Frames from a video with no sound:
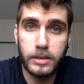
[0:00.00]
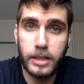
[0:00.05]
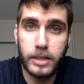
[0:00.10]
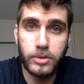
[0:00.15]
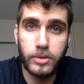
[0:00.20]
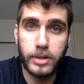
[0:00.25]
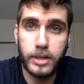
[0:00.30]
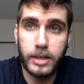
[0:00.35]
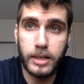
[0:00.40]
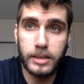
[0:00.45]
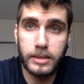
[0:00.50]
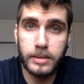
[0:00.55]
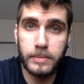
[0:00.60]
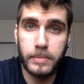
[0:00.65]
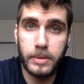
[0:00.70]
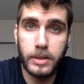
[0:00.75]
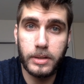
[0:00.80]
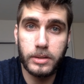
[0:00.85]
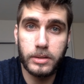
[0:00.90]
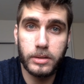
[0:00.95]
literally as
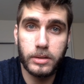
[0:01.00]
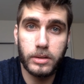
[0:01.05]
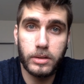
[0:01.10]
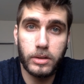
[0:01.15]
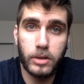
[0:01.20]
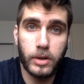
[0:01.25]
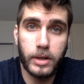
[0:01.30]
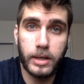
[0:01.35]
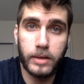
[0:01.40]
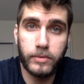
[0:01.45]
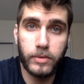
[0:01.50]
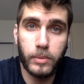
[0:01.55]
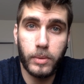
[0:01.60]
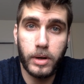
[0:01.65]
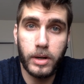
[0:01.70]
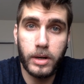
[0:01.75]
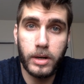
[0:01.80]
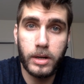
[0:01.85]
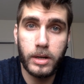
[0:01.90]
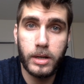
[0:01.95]
simple as looking for
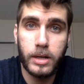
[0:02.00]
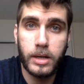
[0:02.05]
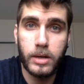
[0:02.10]
one,